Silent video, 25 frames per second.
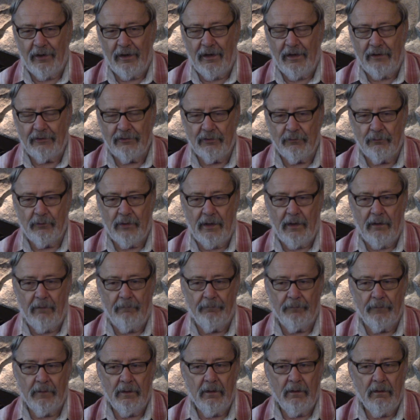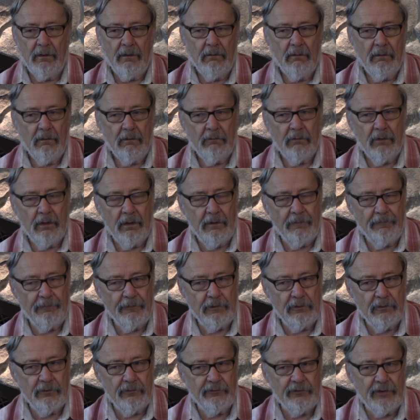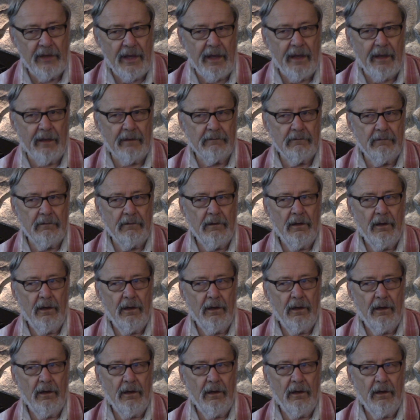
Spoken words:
And I said, well, if you use that,